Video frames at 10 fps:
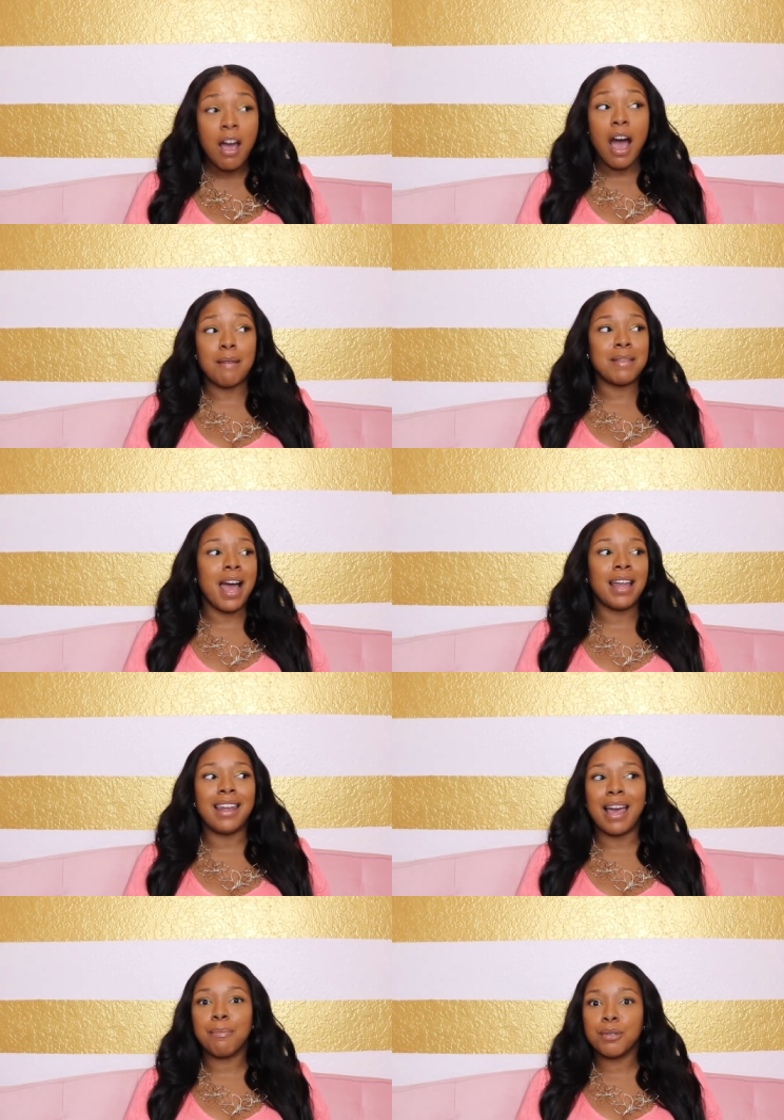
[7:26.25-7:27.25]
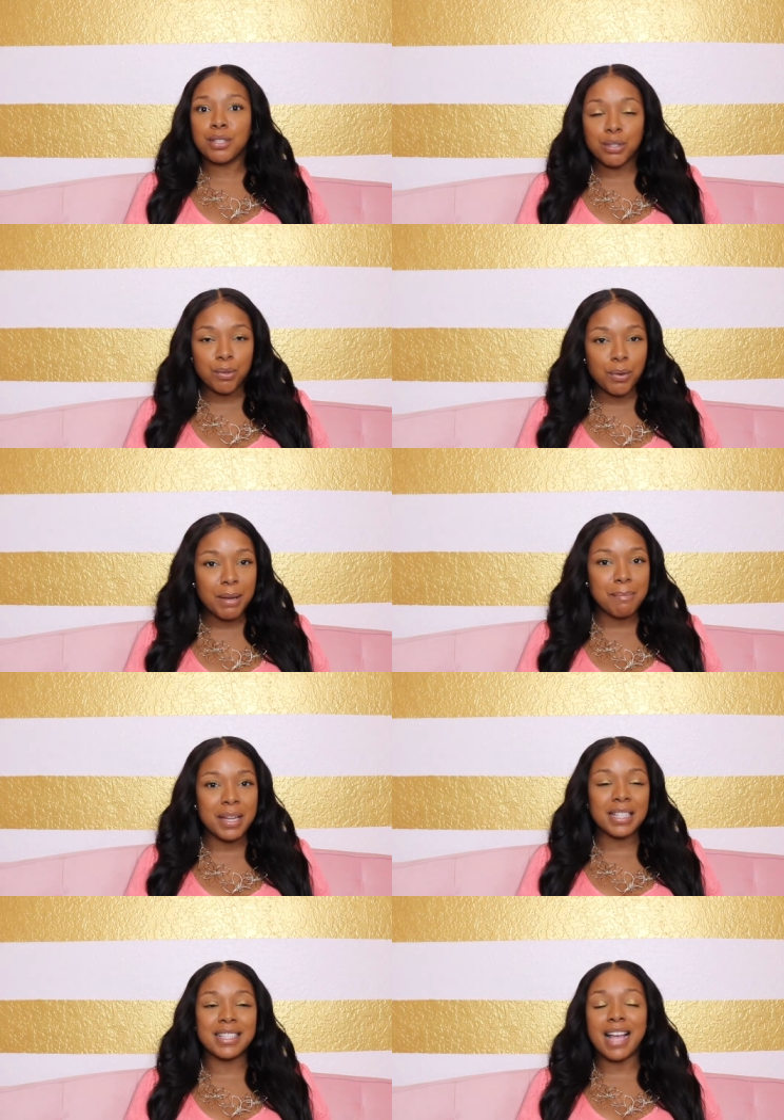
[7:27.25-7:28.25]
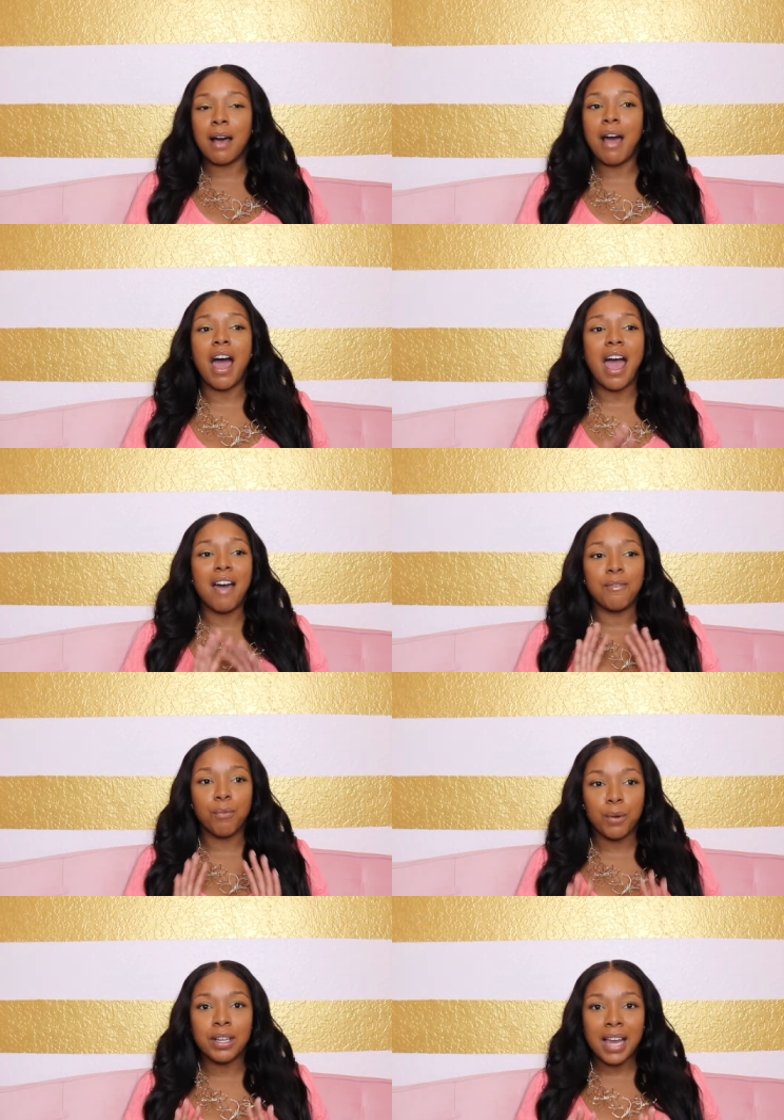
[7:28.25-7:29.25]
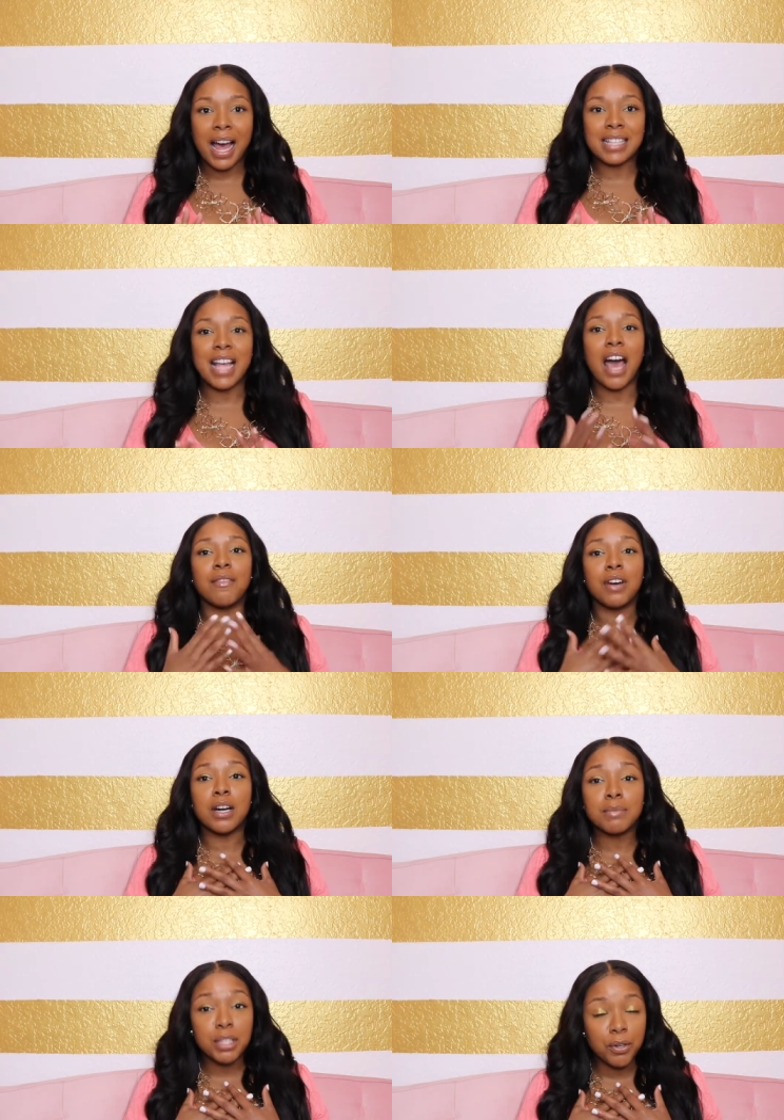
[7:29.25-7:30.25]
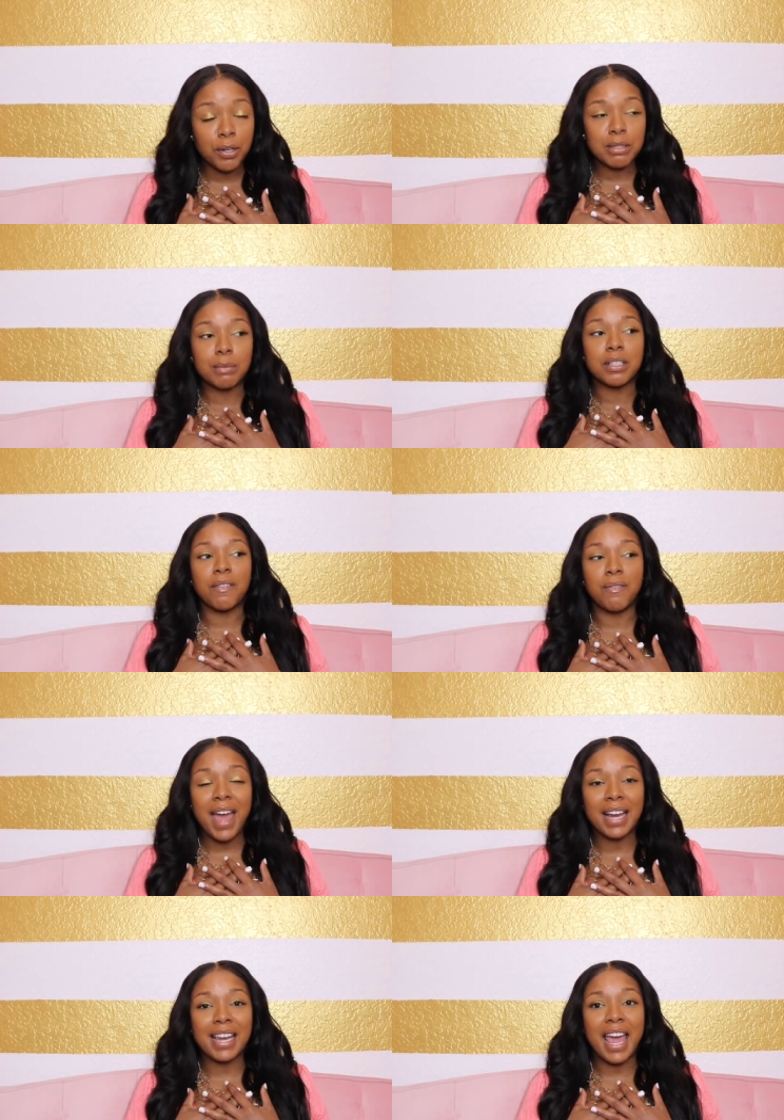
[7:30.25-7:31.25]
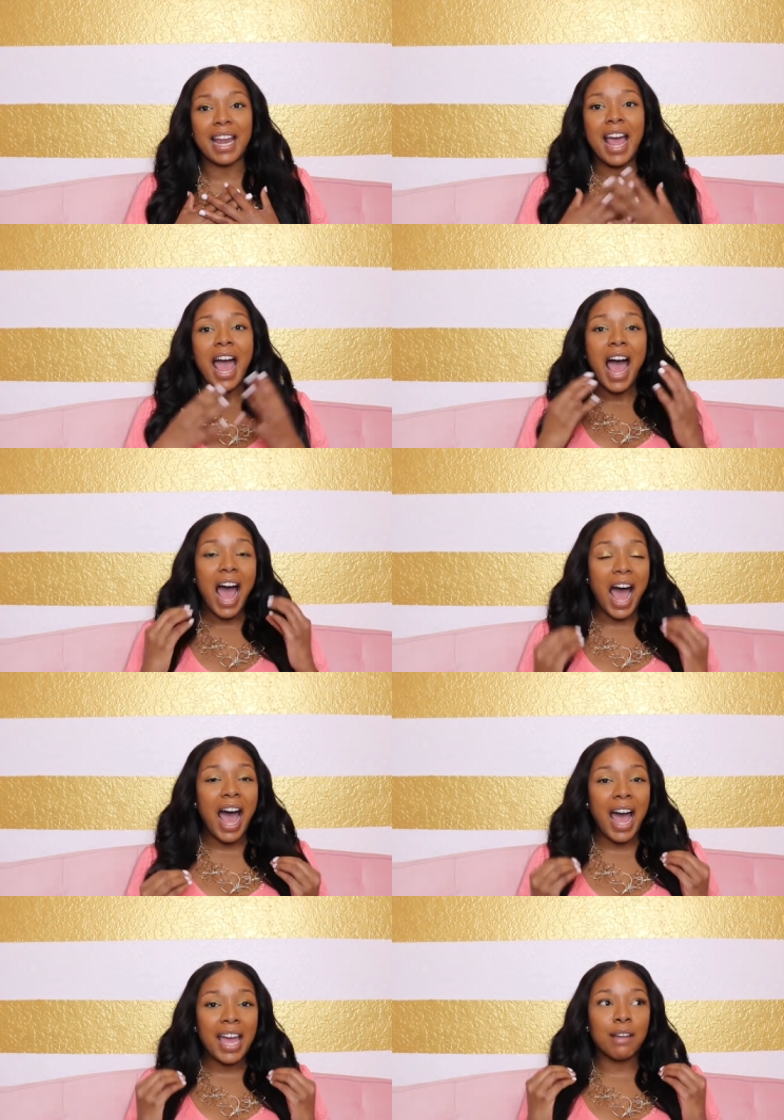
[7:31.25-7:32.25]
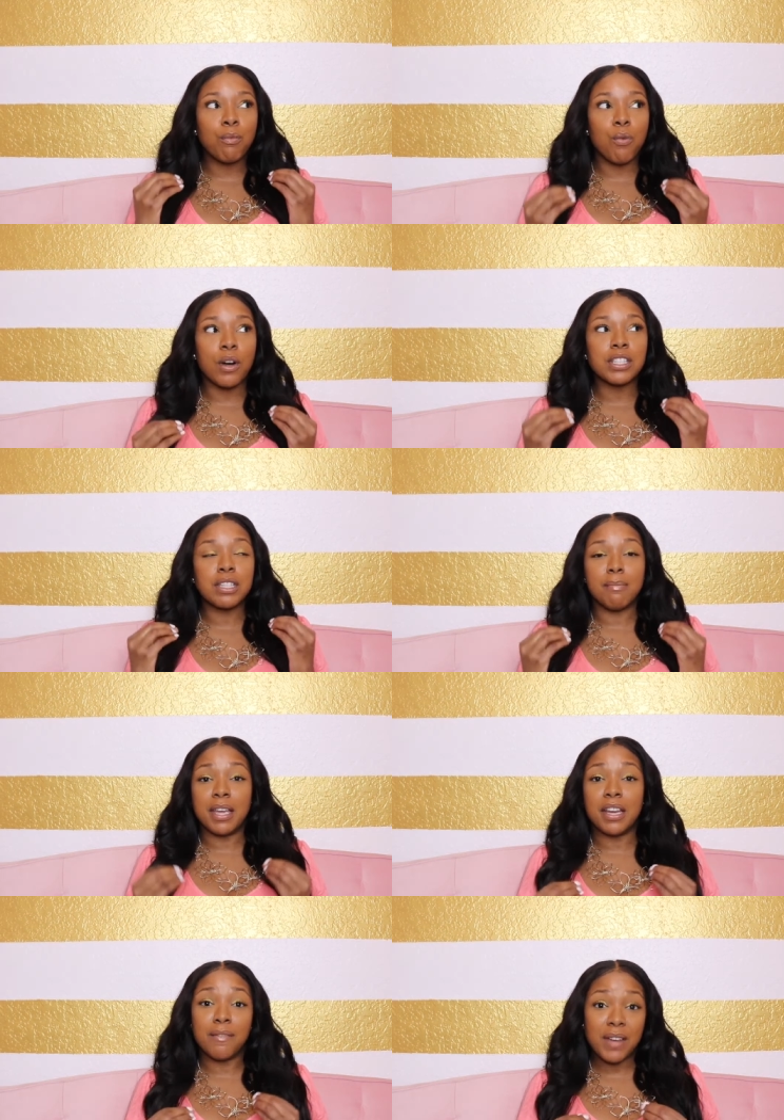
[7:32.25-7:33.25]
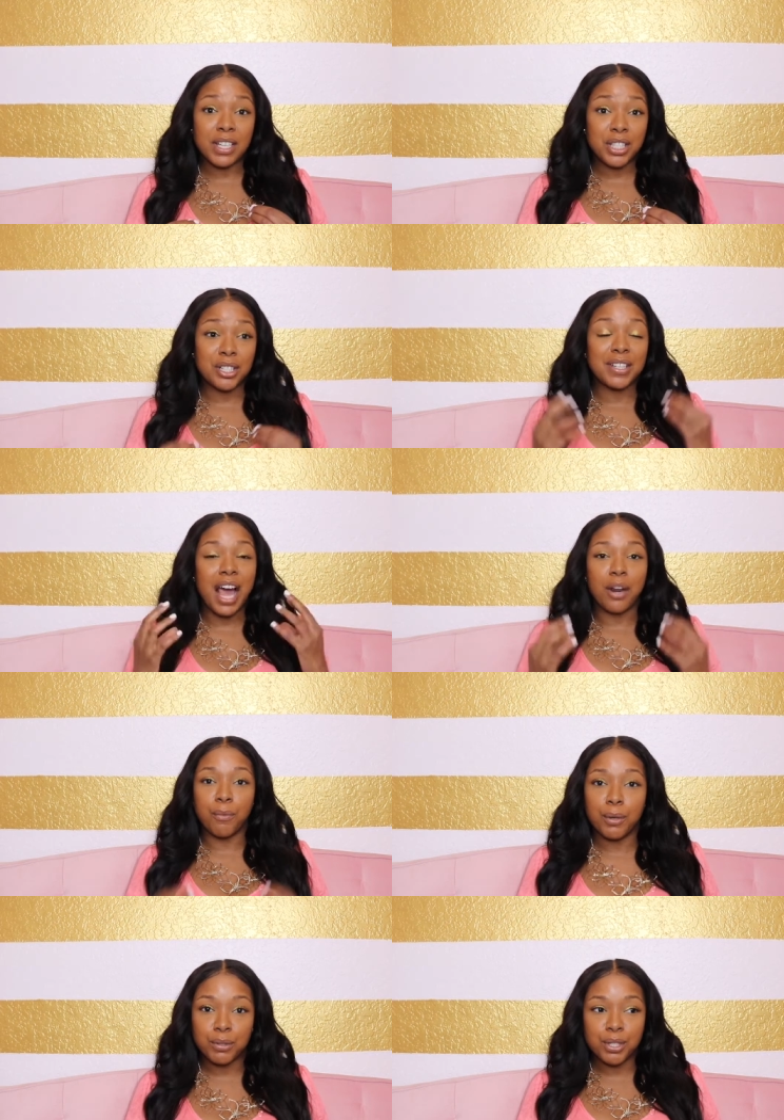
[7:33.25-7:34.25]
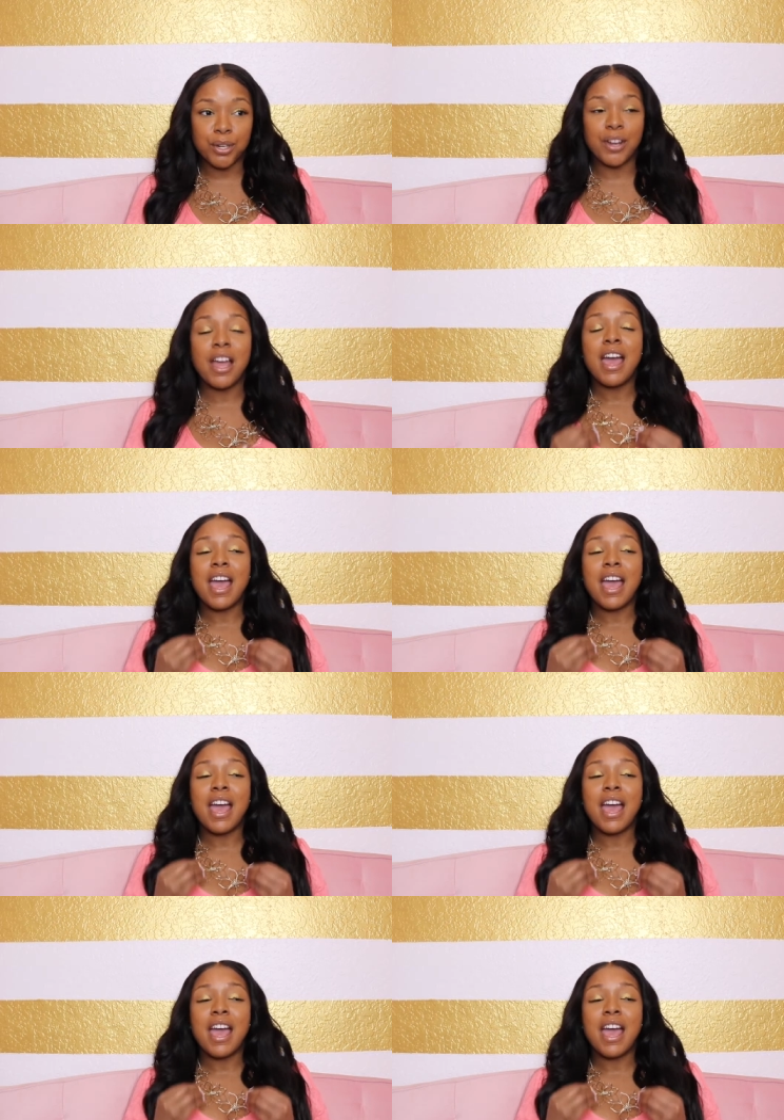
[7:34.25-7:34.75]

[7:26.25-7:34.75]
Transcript: I'm not like pursuing business. I, I have realized, I have come to grips with the fact that I want to be an investor, not a realtor.